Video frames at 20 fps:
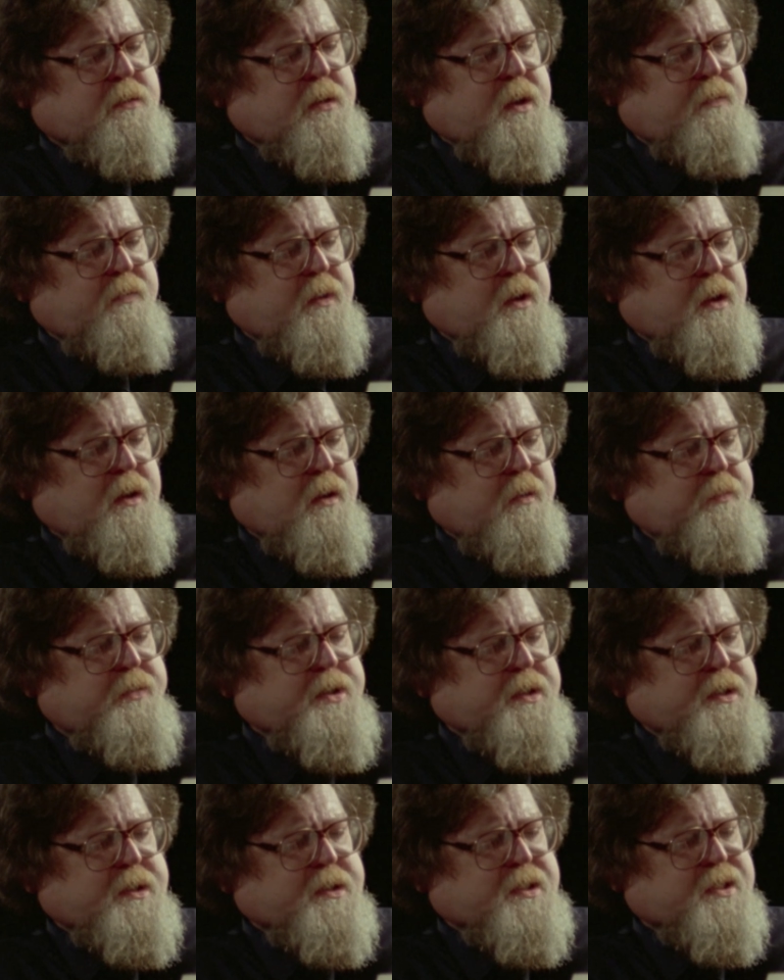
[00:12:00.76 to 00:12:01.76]
to having
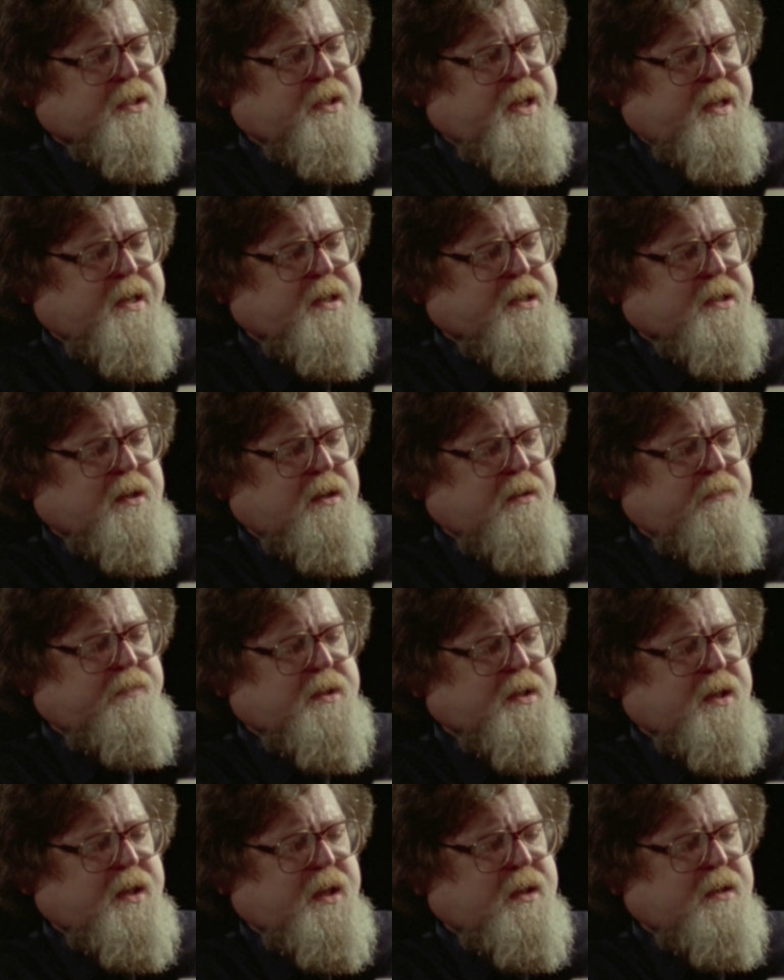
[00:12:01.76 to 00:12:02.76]
objects snatched out of
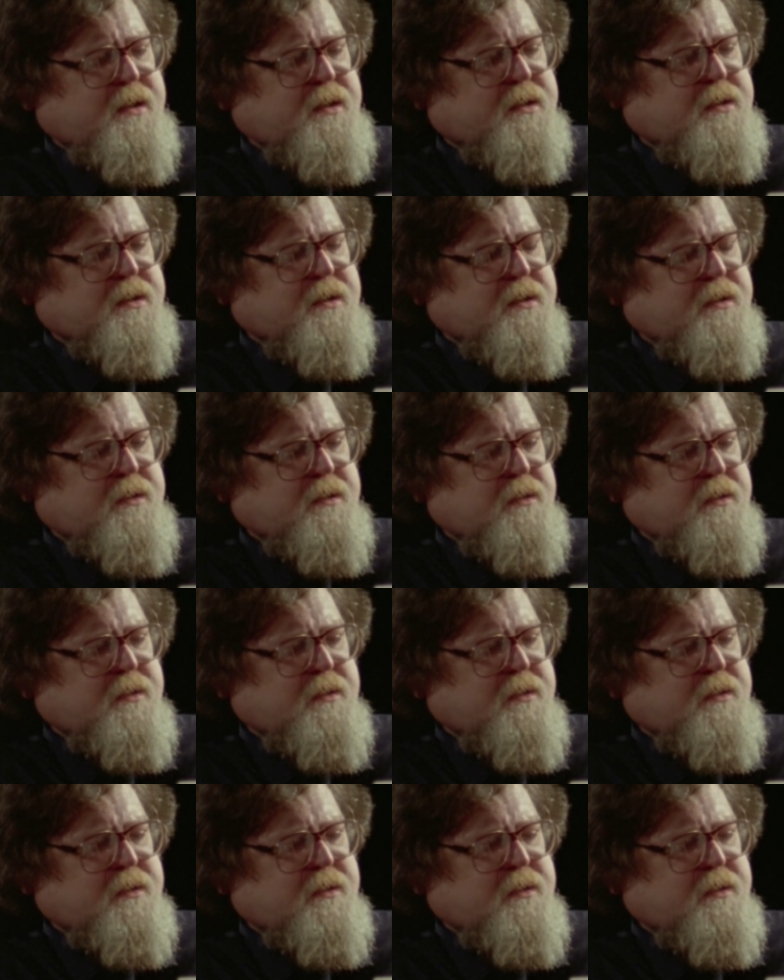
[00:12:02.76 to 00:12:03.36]
his hands.